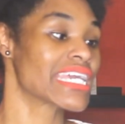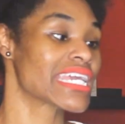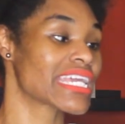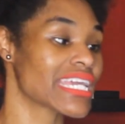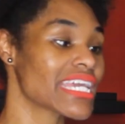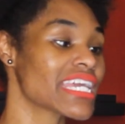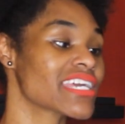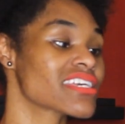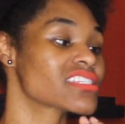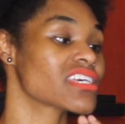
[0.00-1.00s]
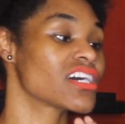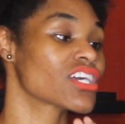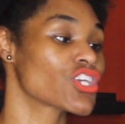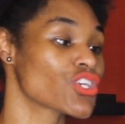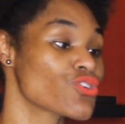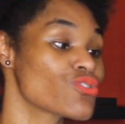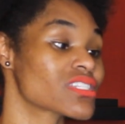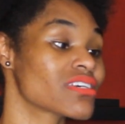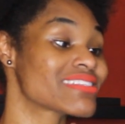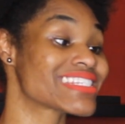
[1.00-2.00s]
he is
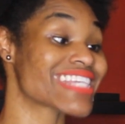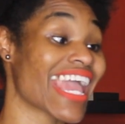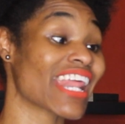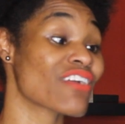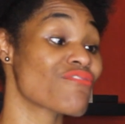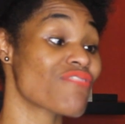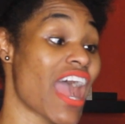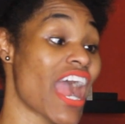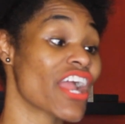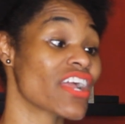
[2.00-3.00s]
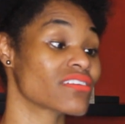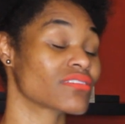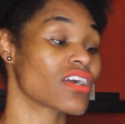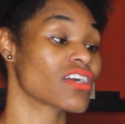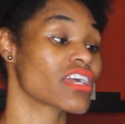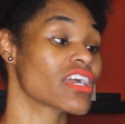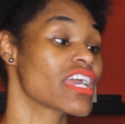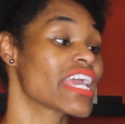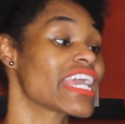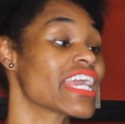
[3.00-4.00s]
accused of setting fire.
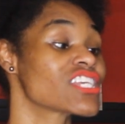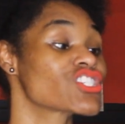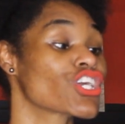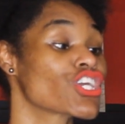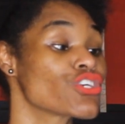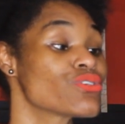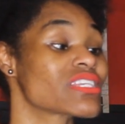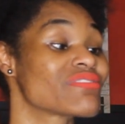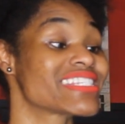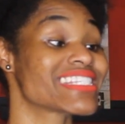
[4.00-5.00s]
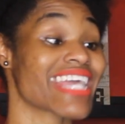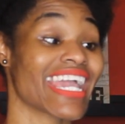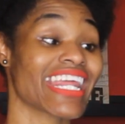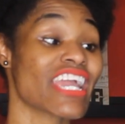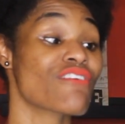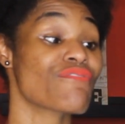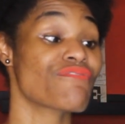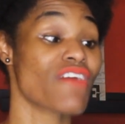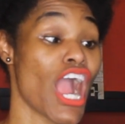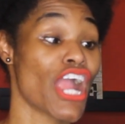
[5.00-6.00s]
He is accused of setting
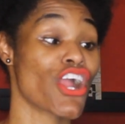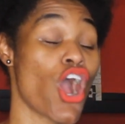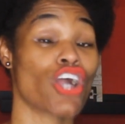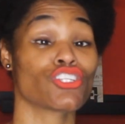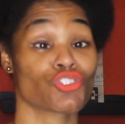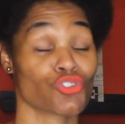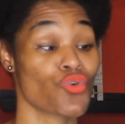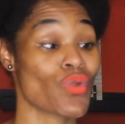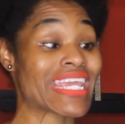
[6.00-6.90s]
fire on June